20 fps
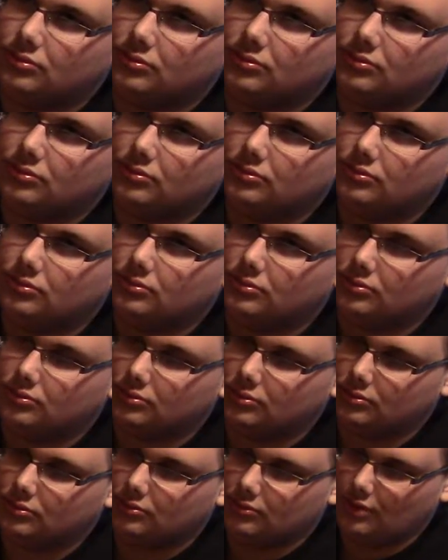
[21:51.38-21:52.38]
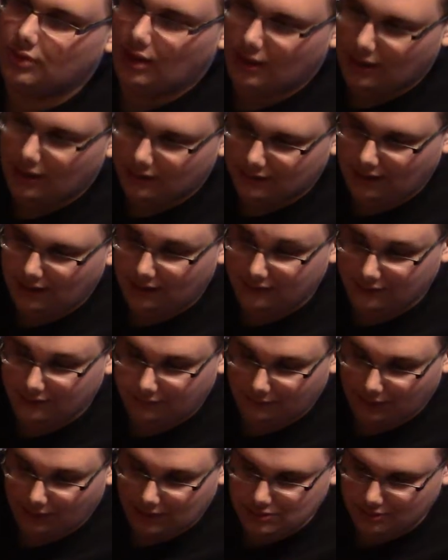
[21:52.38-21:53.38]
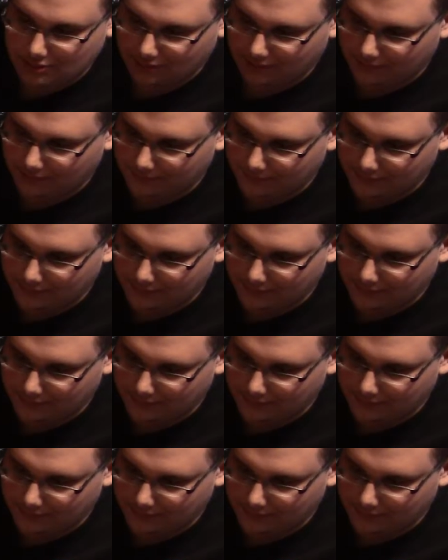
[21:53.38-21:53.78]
U.S. Marshals. Texas Rangers.